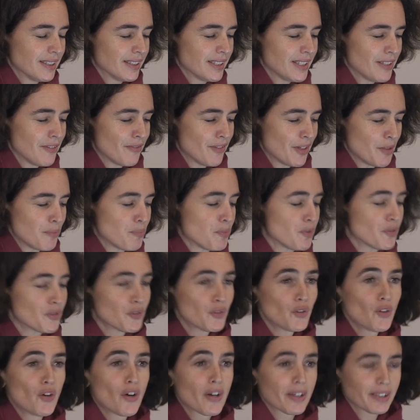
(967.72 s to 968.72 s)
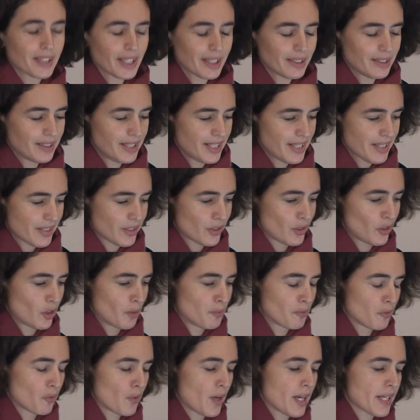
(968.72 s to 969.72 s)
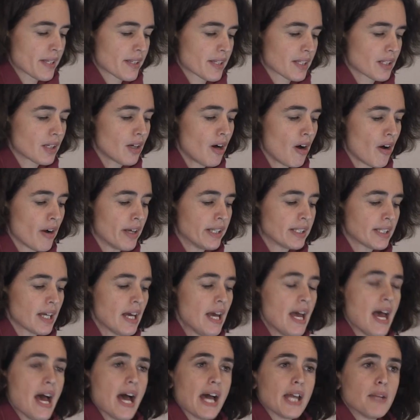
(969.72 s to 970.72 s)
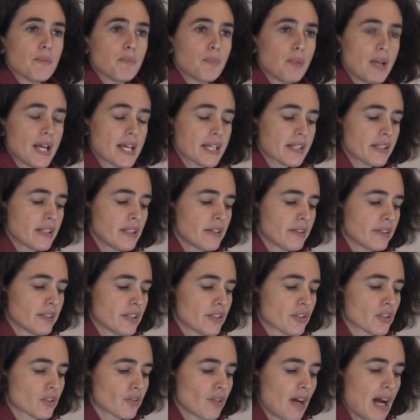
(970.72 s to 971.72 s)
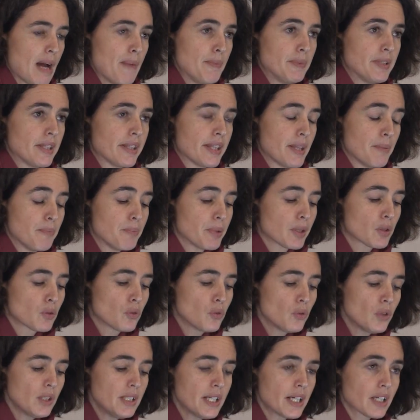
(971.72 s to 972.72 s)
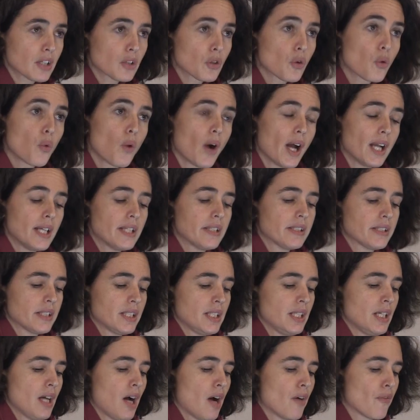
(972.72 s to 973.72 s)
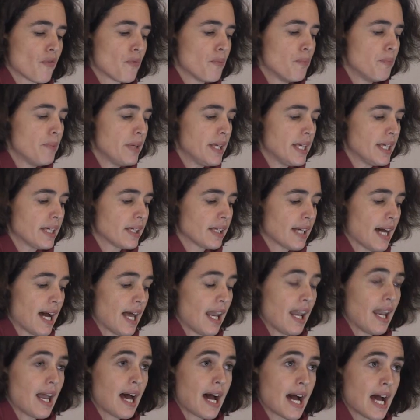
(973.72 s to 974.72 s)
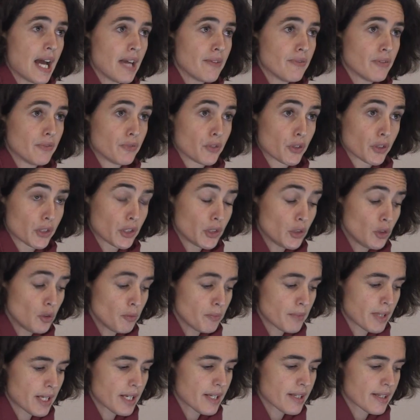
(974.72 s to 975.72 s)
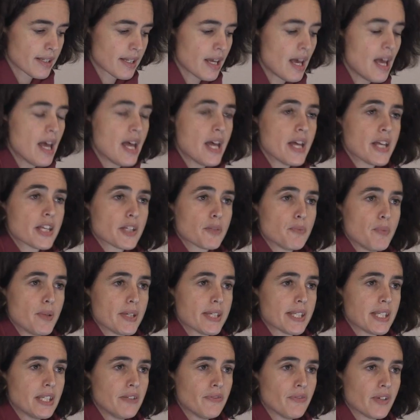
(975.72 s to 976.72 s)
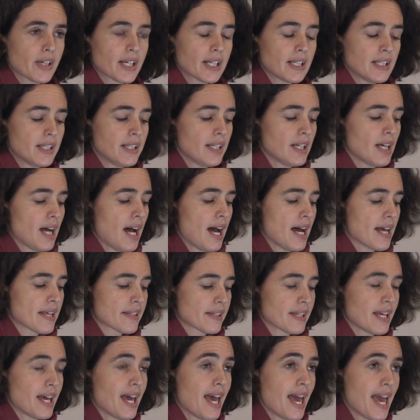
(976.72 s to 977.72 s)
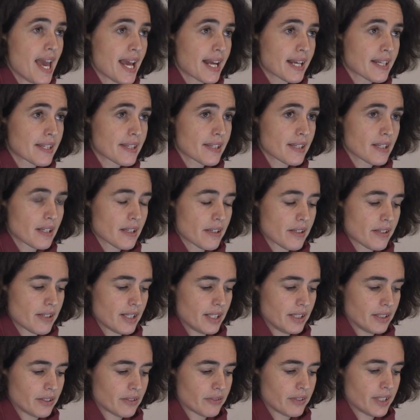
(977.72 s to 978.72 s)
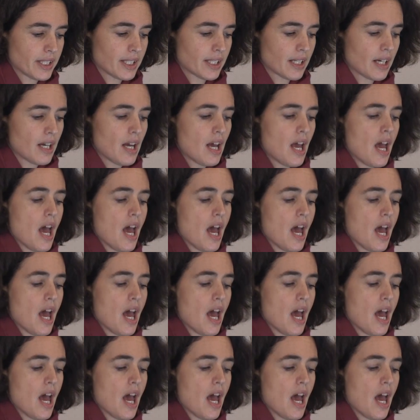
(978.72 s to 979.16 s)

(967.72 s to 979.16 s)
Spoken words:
even before that this term was coined. And Plessner described the peculiar quality of being alive for humans specifically as eccentric.